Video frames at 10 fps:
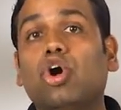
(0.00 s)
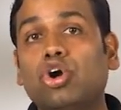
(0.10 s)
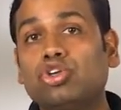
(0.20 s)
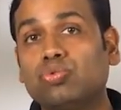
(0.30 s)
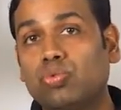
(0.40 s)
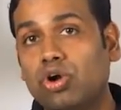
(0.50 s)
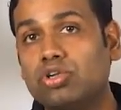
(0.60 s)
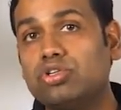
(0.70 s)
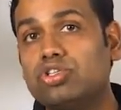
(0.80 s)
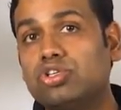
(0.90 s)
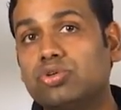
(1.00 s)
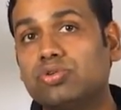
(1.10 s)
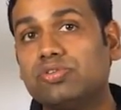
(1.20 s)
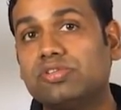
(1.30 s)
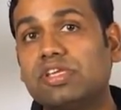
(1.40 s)
or you want to
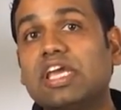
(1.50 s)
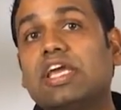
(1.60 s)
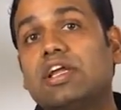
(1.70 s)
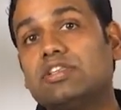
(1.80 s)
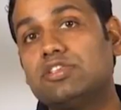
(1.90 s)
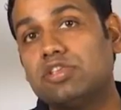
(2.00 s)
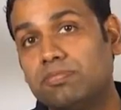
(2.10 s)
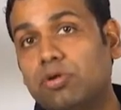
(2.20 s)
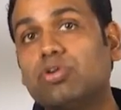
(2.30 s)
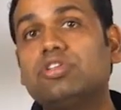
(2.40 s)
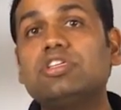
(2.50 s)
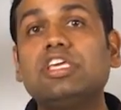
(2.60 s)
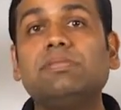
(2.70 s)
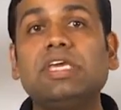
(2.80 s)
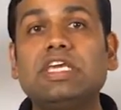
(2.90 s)
choose an unsupported
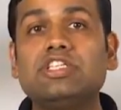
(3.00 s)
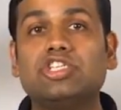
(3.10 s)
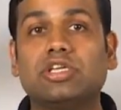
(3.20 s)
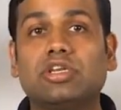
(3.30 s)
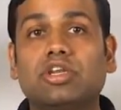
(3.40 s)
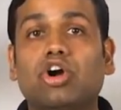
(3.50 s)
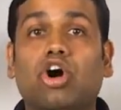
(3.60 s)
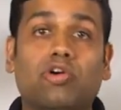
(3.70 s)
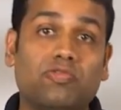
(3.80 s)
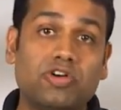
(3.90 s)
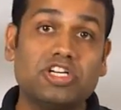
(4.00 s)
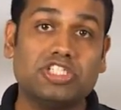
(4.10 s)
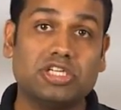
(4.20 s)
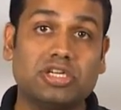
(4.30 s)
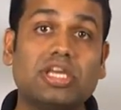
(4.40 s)
DB engine or
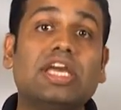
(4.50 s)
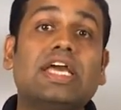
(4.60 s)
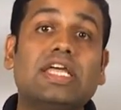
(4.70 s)
version,